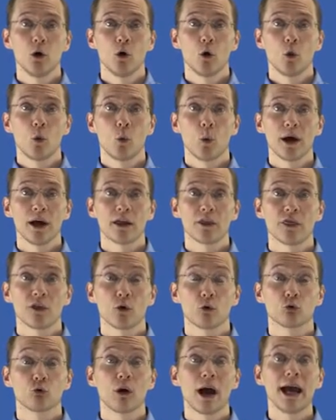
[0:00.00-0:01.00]
with
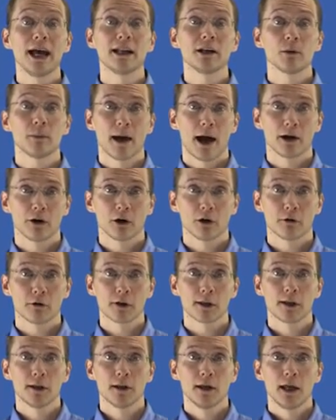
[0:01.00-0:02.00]
random errors